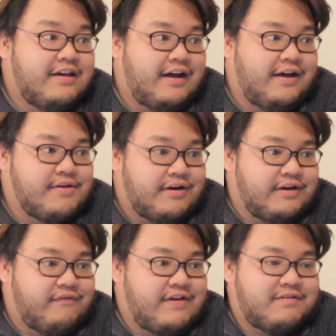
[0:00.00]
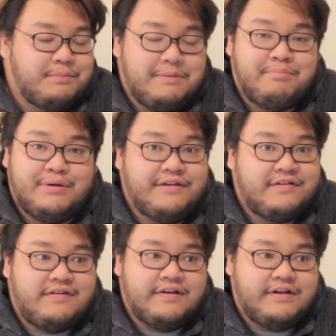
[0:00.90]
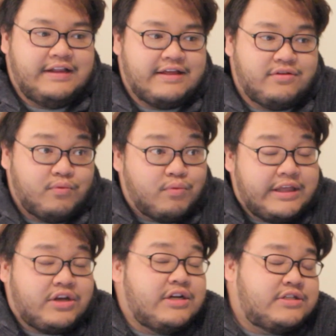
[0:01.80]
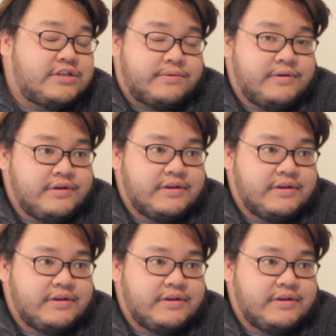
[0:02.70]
They're an investment, but still, like, they're really good, too.